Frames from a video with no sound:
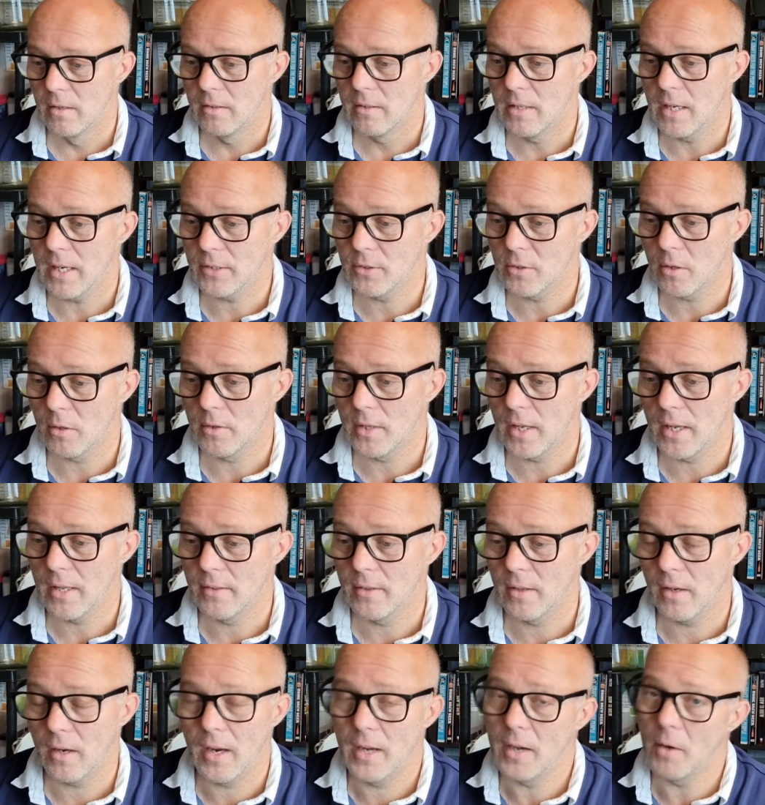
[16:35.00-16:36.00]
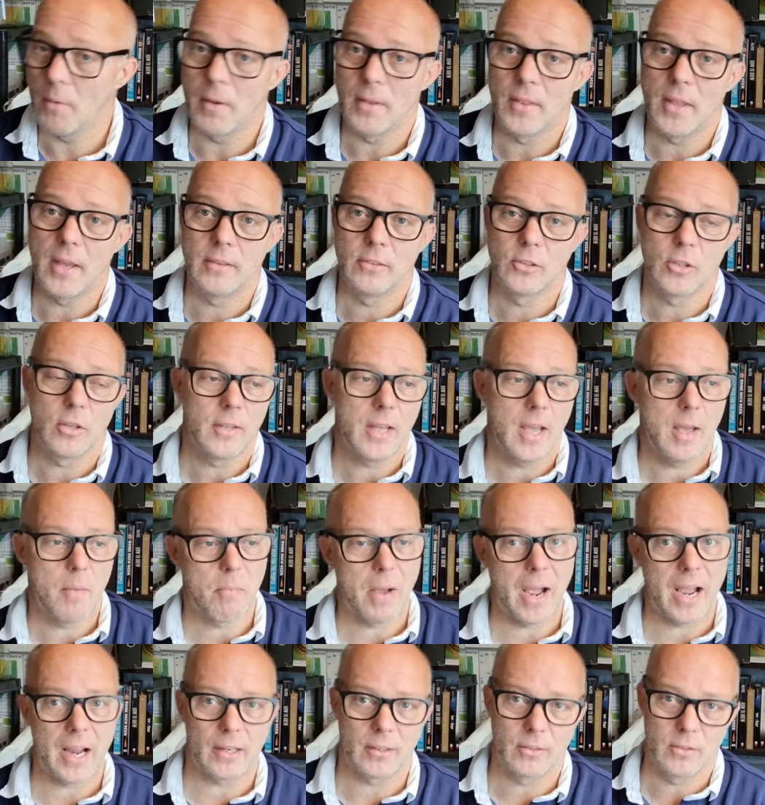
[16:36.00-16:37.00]
Yeah, so that anyway, that, so they're
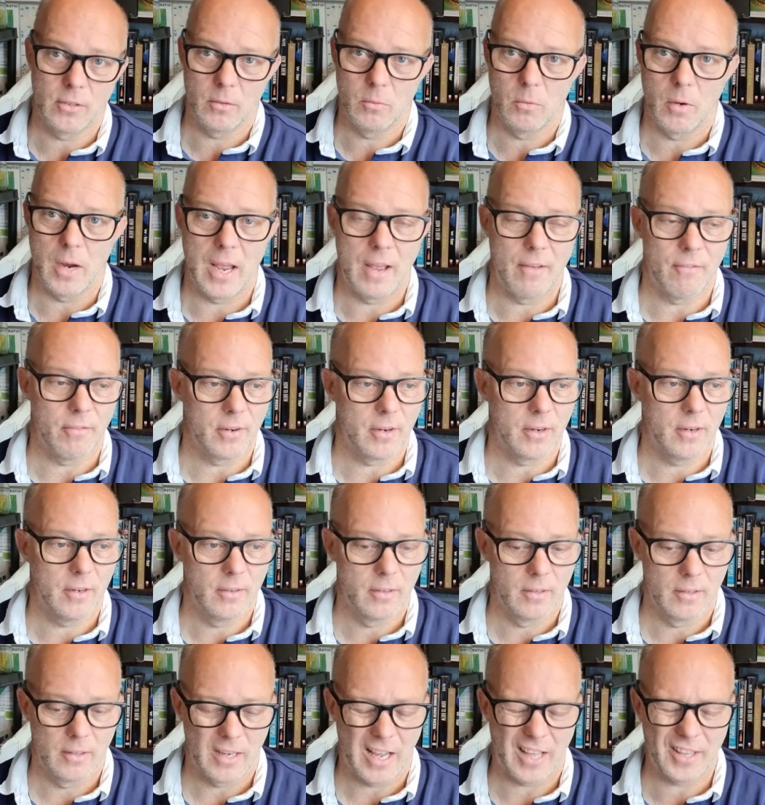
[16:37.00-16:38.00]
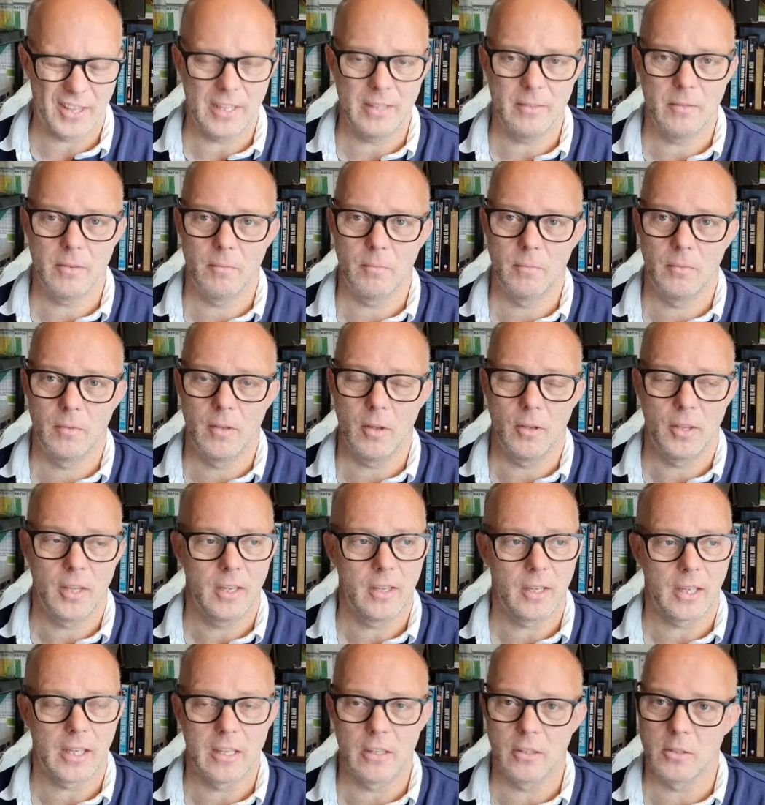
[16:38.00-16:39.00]
back to whatever. I think the
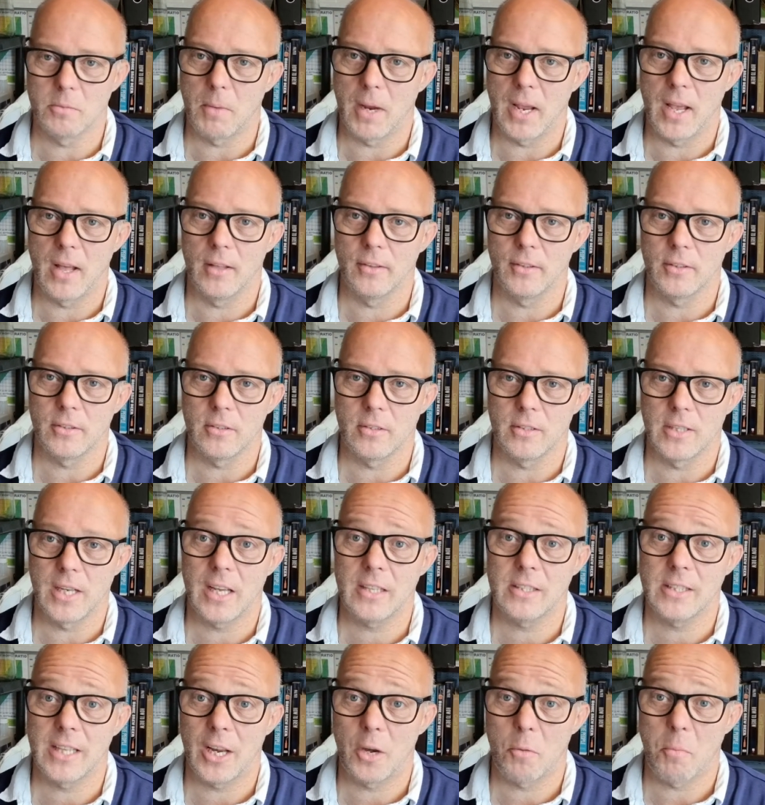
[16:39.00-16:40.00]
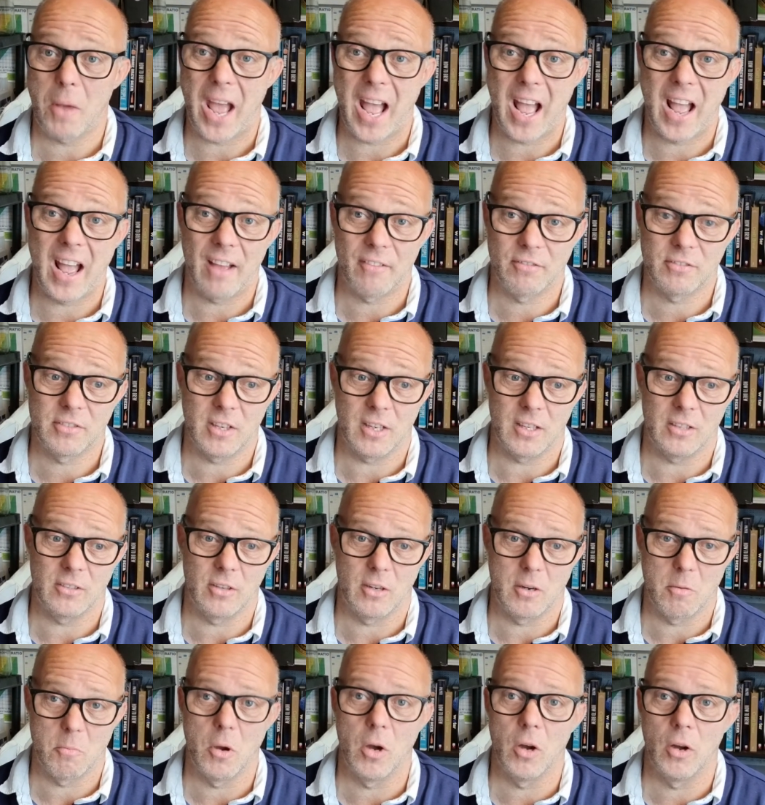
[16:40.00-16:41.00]
thing that kills my eldest is he has to get up at
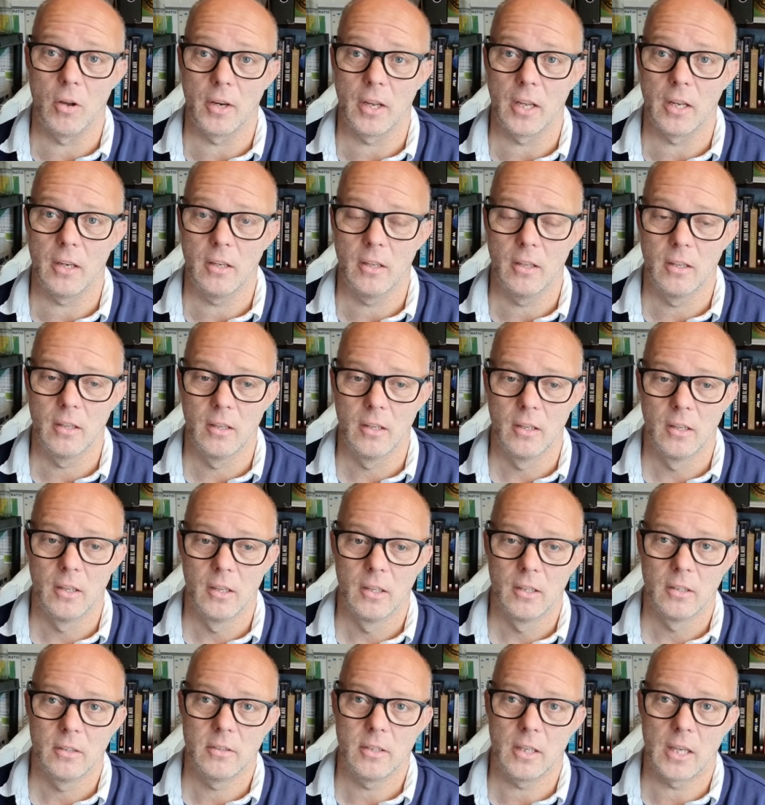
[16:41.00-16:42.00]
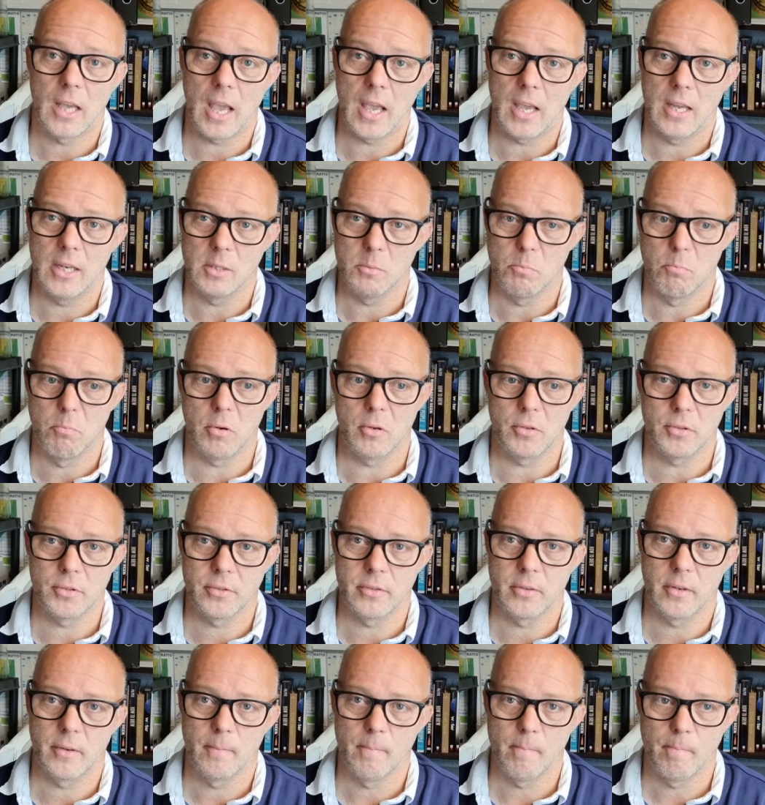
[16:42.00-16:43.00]
6:30 in the morning to get his
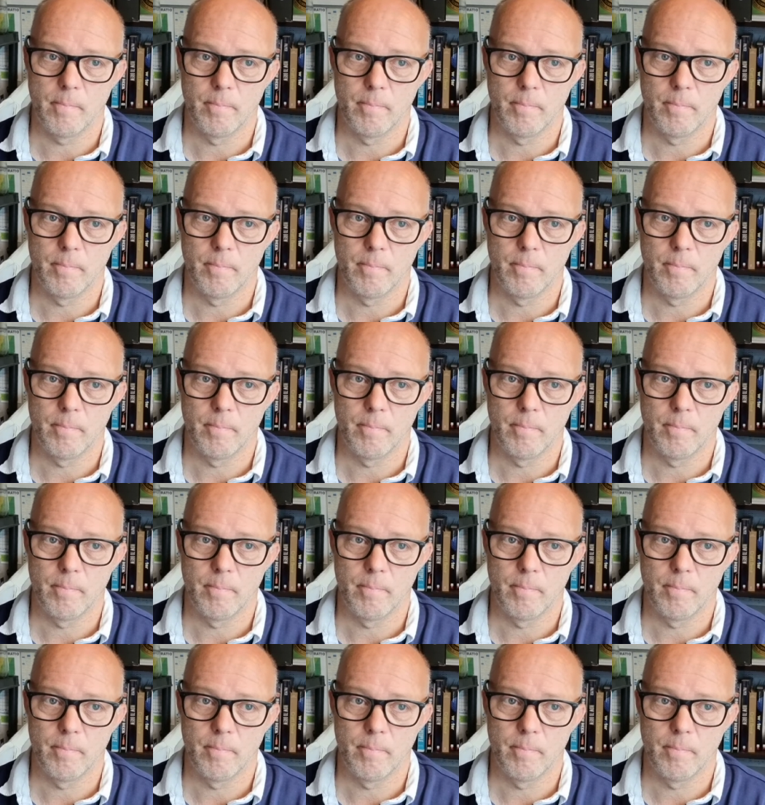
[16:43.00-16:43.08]
bus.